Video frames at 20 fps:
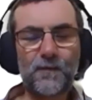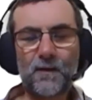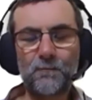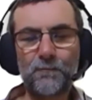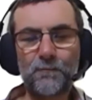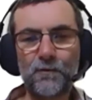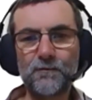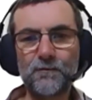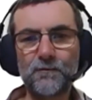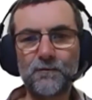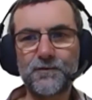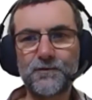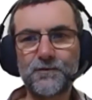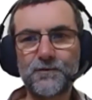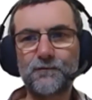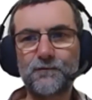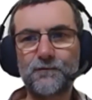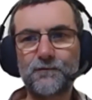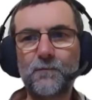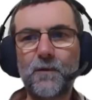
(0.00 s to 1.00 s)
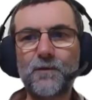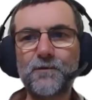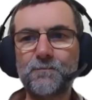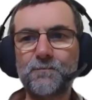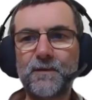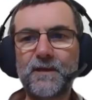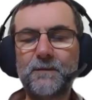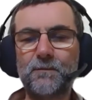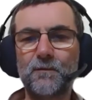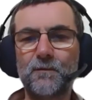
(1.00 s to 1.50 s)
But for most
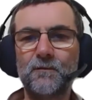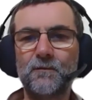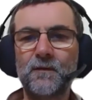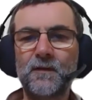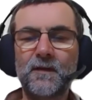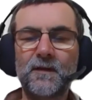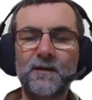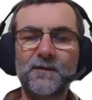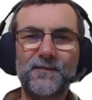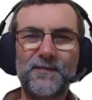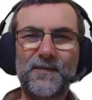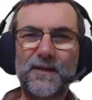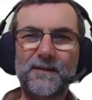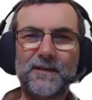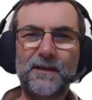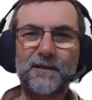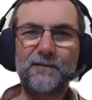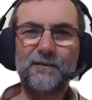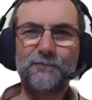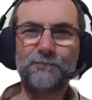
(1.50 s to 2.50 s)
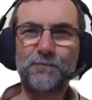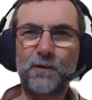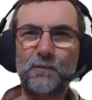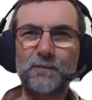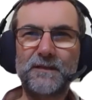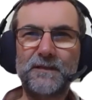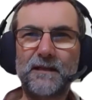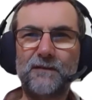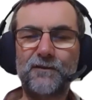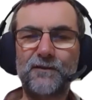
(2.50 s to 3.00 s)
people, they've
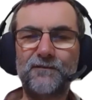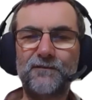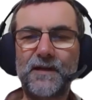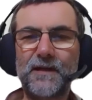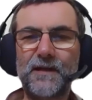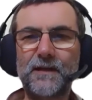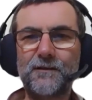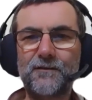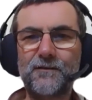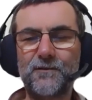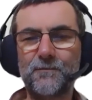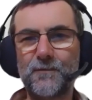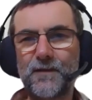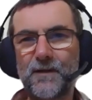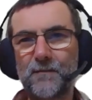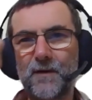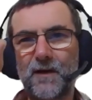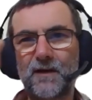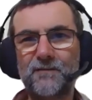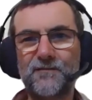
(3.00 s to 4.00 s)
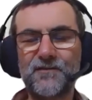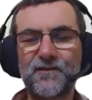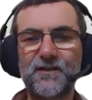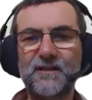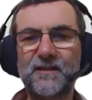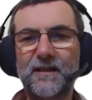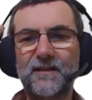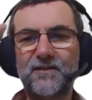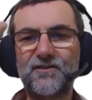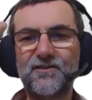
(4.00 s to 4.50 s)
probably never even heard of them. They might have
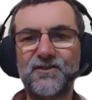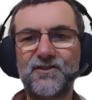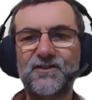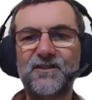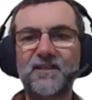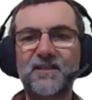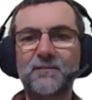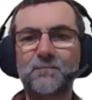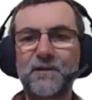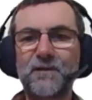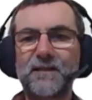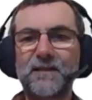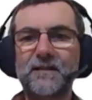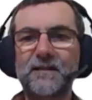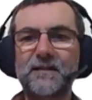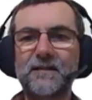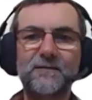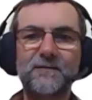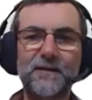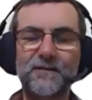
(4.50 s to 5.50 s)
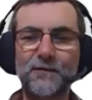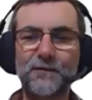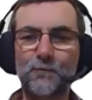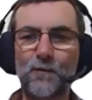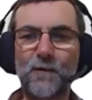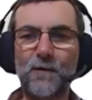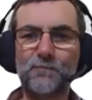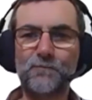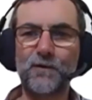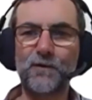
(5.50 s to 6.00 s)
seen HTTP in the
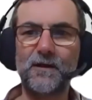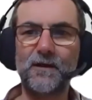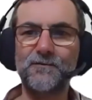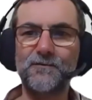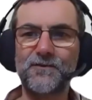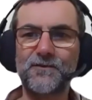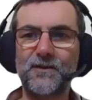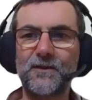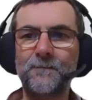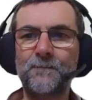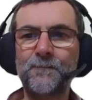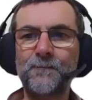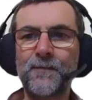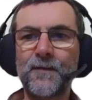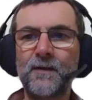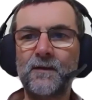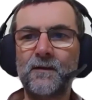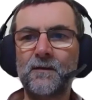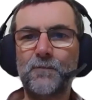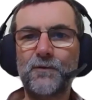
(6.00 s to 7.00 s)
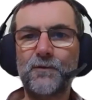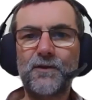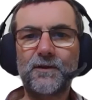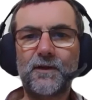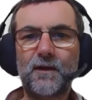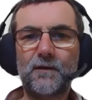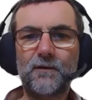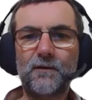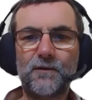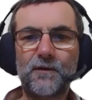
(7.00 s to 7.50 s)
web browser, but they
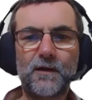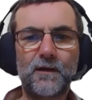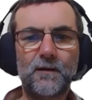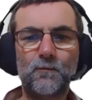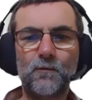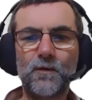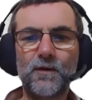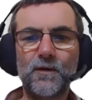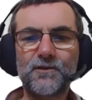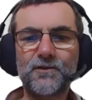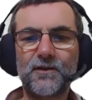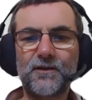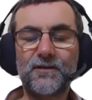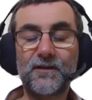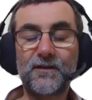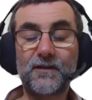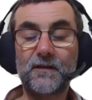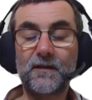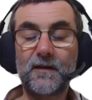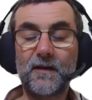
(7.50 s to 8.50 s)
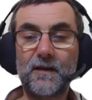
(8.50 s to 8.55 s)
don't know how it works or anything.